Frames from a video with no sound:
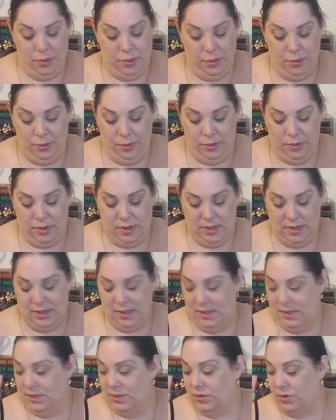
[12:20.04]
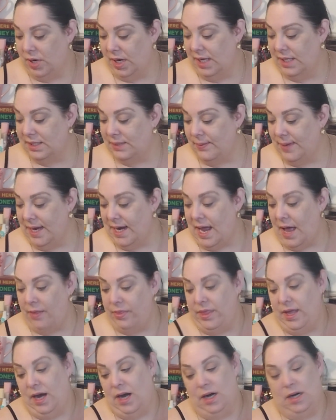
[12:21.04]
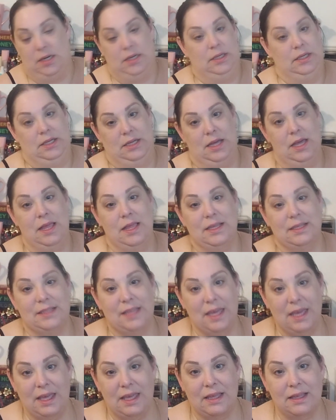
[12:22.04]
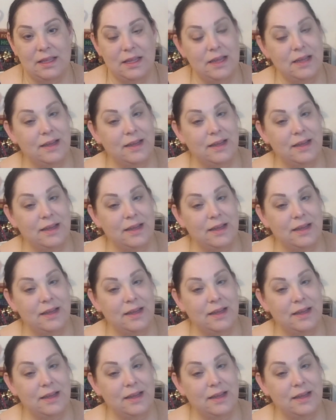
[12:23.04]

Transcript: Whew, it's crazy being out there in this heat.